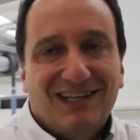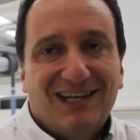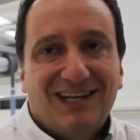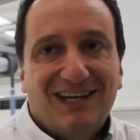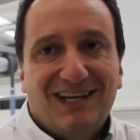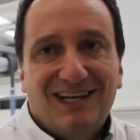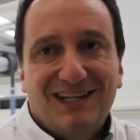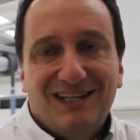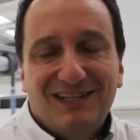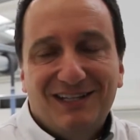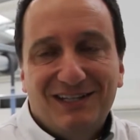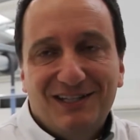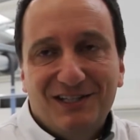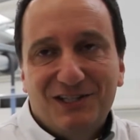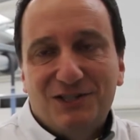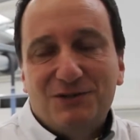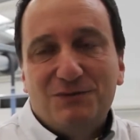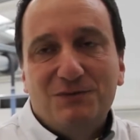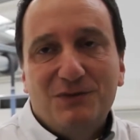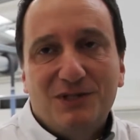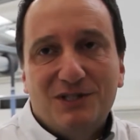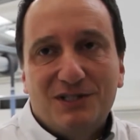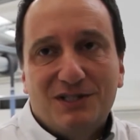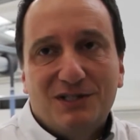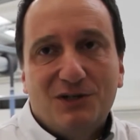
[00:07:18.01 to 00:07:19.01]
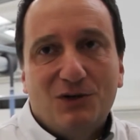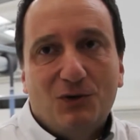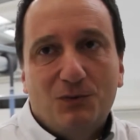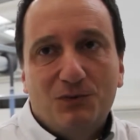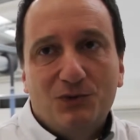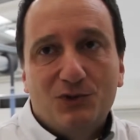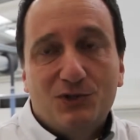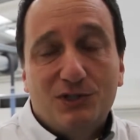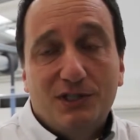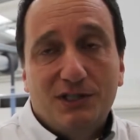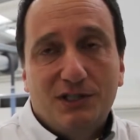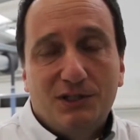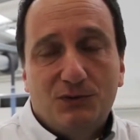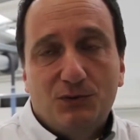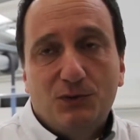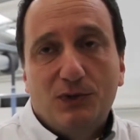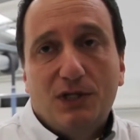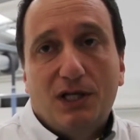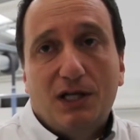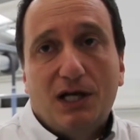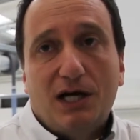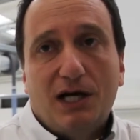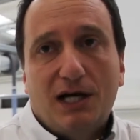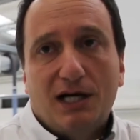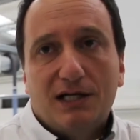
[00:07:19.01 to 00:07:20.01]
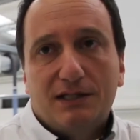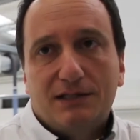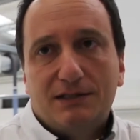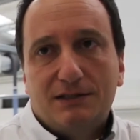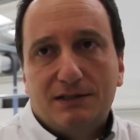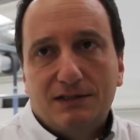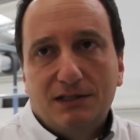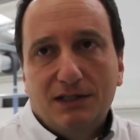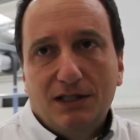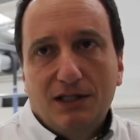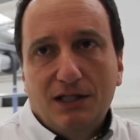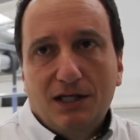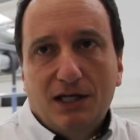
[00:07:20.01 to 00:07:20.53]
and this means that obviously it will act